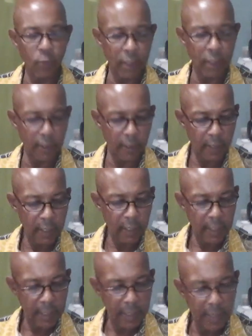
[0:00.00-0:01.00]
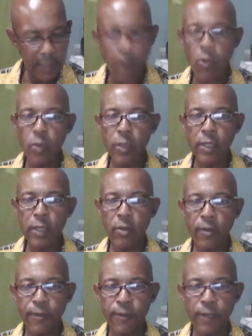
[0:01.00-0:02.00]
in a narrow
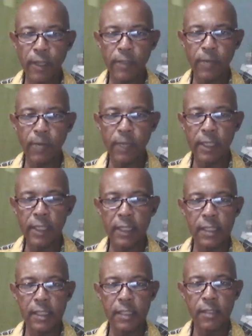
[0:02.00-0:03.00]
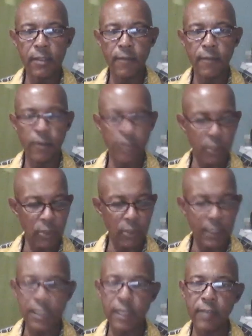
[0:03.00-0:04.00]
window of 41 days, from the
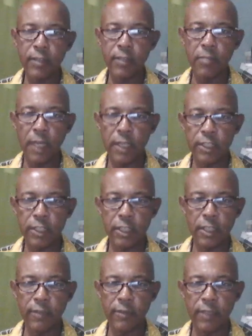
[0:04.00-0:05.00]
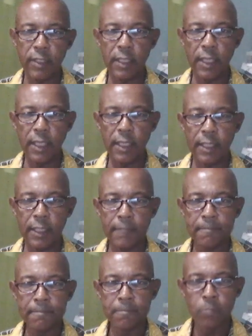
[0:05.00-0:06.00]
27th of March in
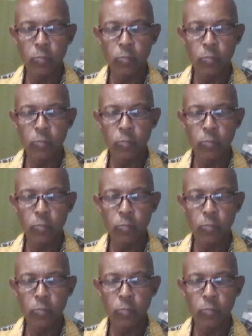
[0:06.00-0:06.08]
1718